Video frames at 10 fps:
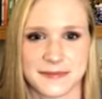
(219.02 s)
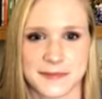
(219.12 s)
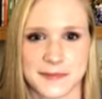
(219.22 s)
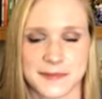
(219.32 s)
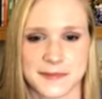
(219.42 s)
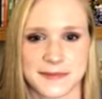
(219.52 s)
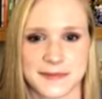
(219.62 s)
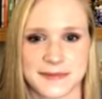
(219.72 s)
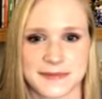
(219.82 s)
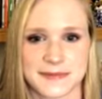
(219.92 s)

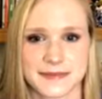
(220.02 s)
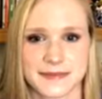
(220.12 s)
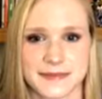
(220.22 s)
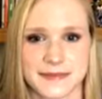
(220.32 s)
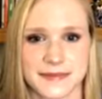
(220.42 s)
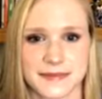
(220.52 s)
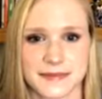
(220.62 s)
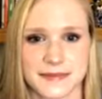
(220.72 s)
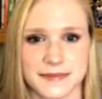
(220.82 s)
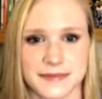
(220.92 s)

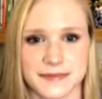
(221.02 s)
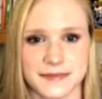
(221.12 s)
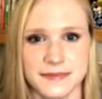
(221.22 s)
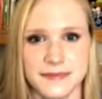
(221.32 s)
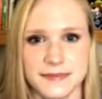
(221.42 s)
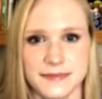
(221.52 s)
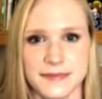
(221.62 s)
(silent)